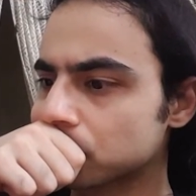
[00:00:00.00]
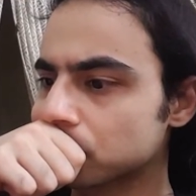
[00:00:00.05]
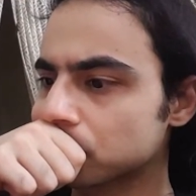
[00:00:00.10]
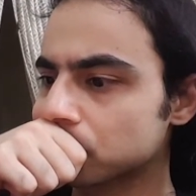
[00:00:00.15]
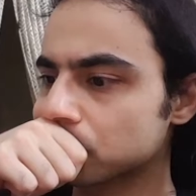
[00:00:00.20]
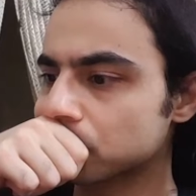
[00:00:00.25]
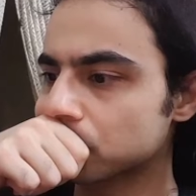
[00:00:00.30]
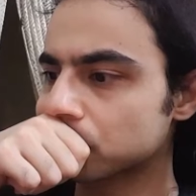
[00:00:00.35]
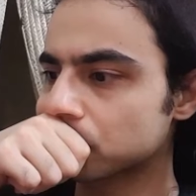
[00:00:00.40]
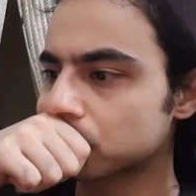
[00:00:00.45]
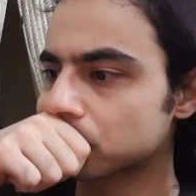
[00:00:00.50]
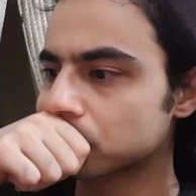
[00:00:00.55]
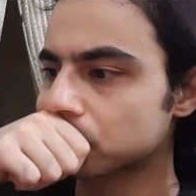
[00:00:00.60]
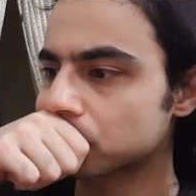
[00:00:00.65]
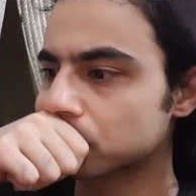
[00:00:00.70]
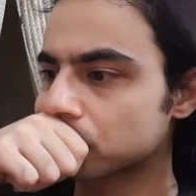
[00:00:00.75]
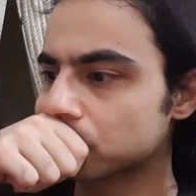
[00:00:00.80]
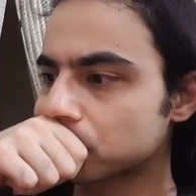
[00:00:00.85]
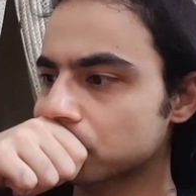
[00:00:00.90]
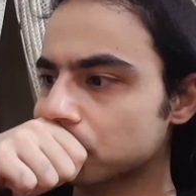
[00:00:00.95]
Hmm.
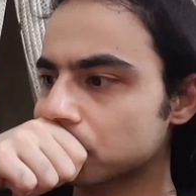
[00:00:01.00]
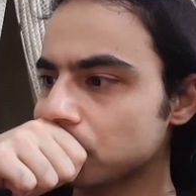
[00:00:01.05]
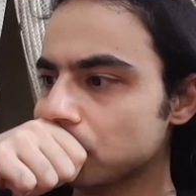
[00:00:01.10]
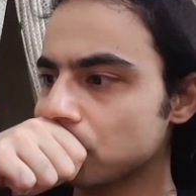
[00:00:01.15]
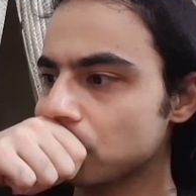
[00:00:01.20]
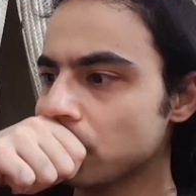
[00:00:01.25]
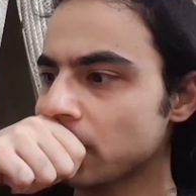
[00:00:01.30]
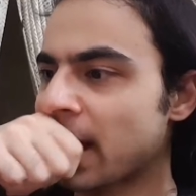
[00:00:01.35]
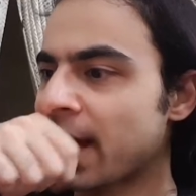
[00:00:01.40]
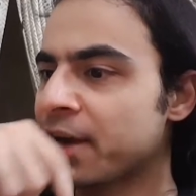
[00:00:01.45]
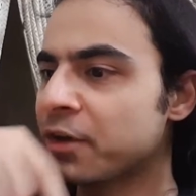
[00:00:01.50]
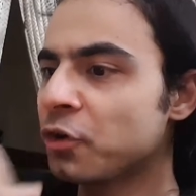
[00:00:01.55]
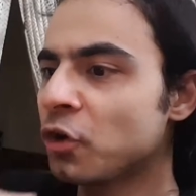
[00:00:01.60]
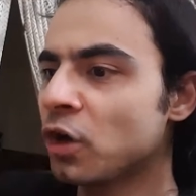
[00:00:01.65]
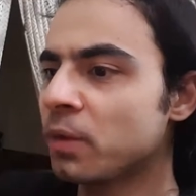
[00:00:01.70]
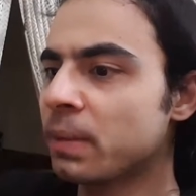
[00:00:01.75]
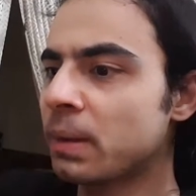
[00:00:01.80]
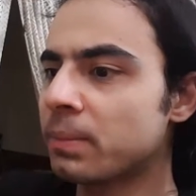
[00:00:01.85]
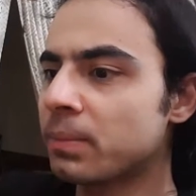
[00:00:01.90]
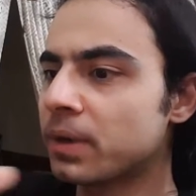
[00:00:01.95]
I do
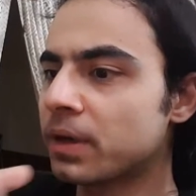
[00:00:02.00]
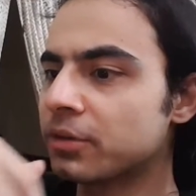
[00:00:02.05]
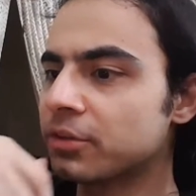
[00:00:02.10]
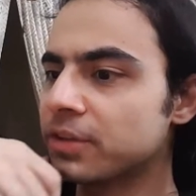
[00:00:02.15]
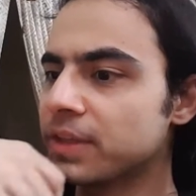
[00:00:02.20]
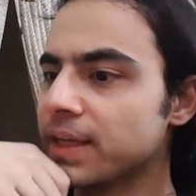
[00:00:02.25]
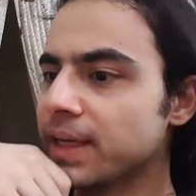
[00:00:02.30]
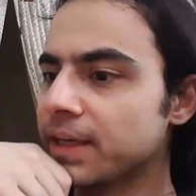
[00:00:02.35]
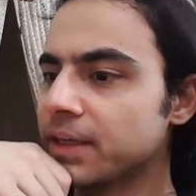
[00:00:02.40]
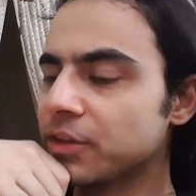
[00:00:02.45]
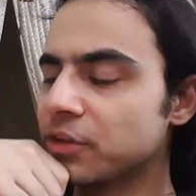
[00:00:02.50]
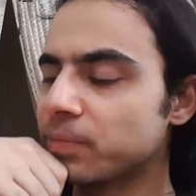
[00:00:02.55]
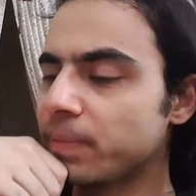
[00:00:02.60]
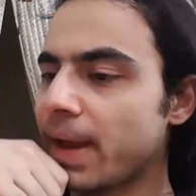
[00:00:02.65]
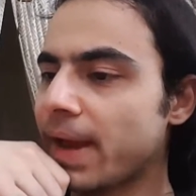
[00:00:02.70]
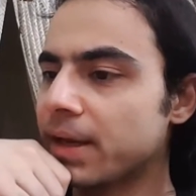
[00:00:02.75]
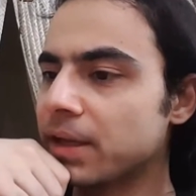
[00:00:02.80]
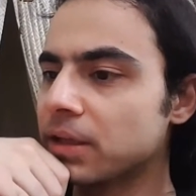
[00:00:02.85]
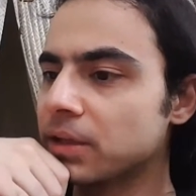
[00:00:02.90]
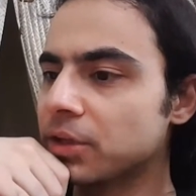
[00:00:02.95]
remember seeing this
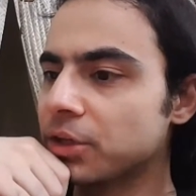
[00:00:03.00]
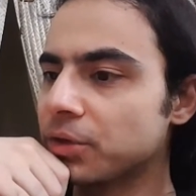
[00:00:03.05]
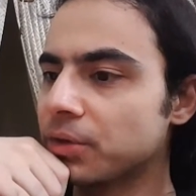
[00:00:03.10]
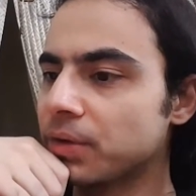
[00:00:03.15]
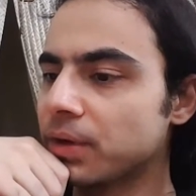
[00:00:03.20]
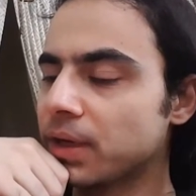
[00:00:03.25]
panel due,